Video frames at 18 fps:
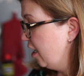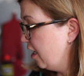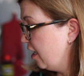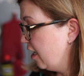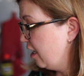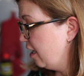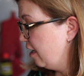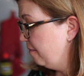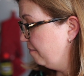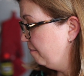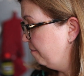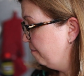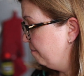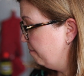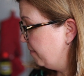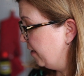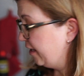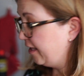
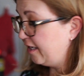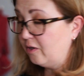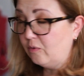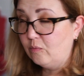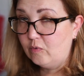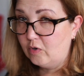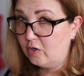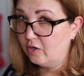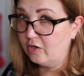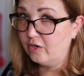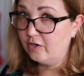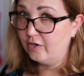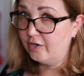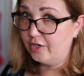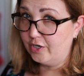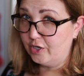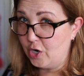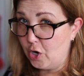But there
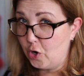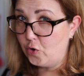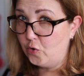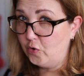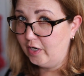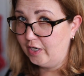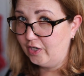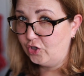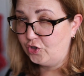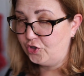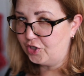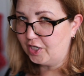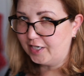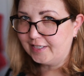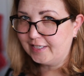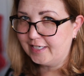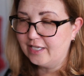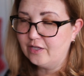were no,
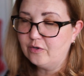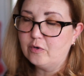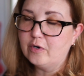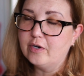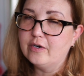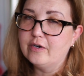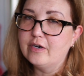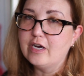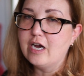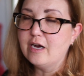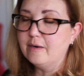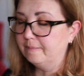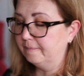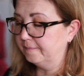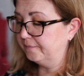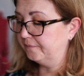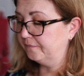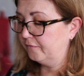
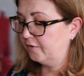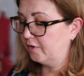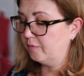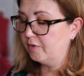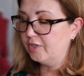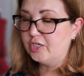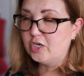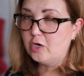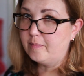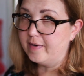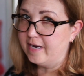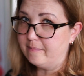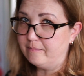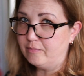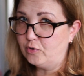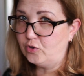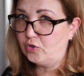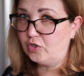there was no
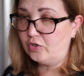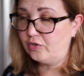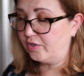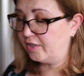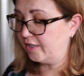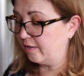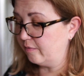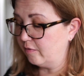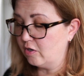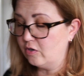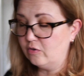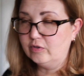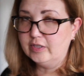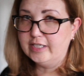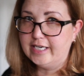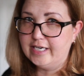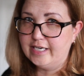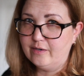bamboo shoots. There were
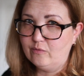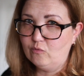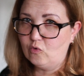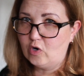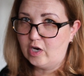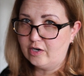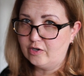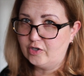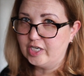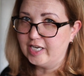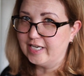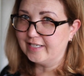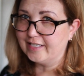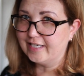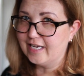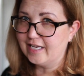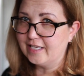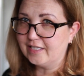only water
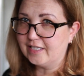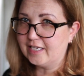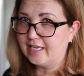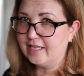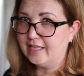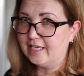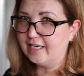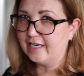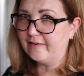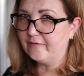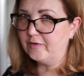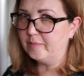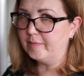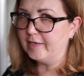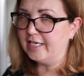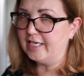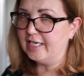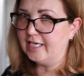chestnuts. I think
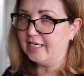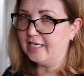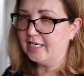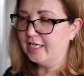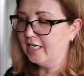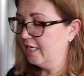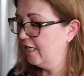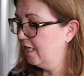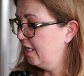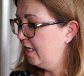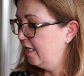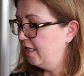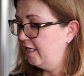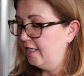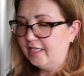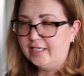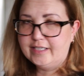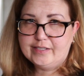everybody
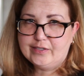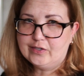is